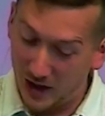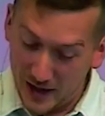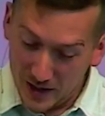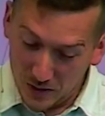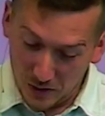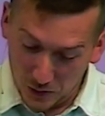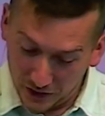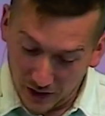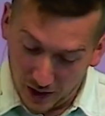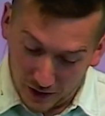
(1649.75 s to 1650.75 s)
I was
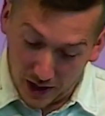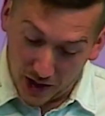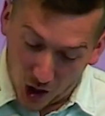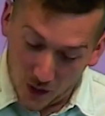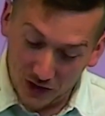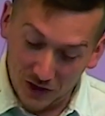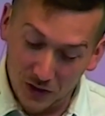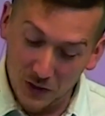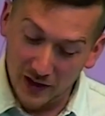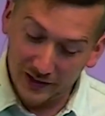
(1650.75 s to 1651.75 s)
a, a, encouraged to
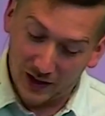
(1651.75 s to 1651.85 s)
do this.